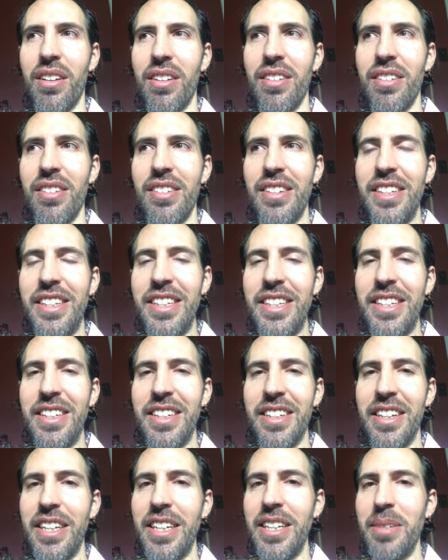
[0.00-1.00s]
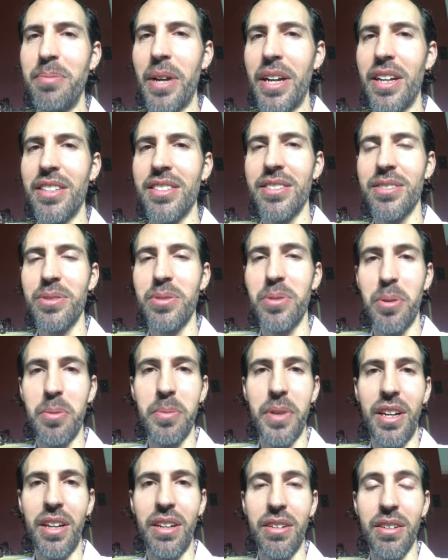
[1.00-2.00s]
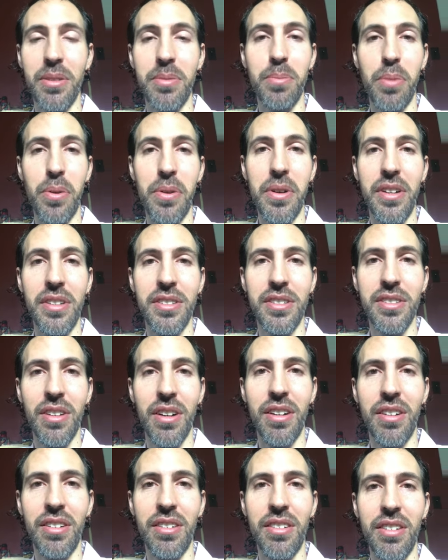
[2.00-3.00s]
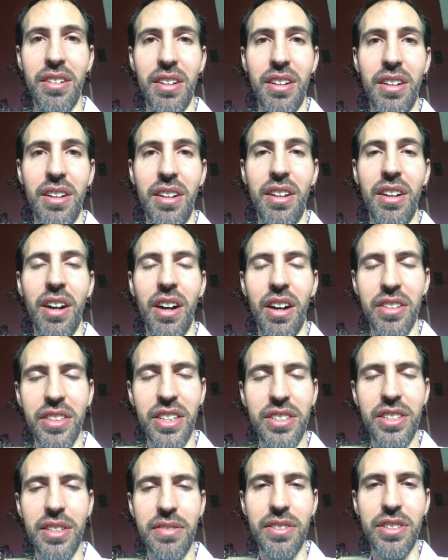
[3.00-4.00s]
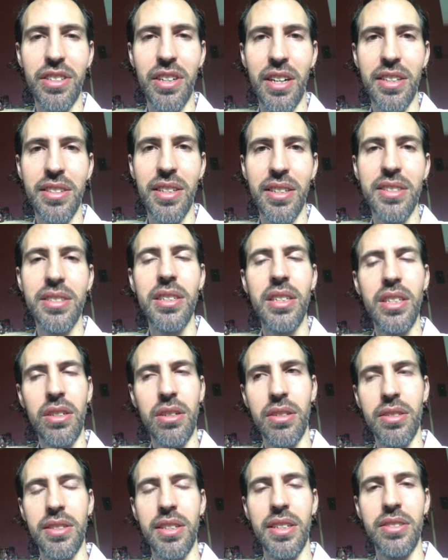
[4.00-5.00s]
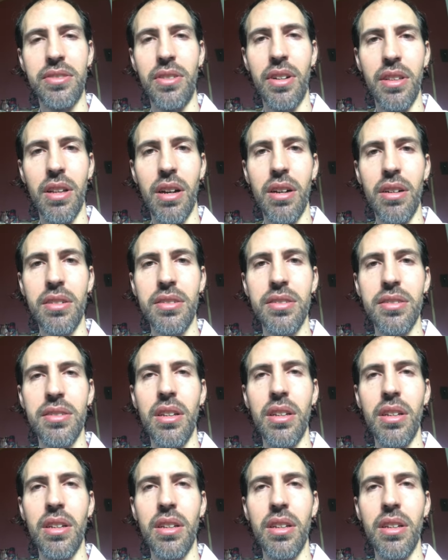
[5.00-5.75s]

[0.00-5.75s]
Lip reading: he makes so many good points on the Shiva Jatas. He calls as Dreadlocks,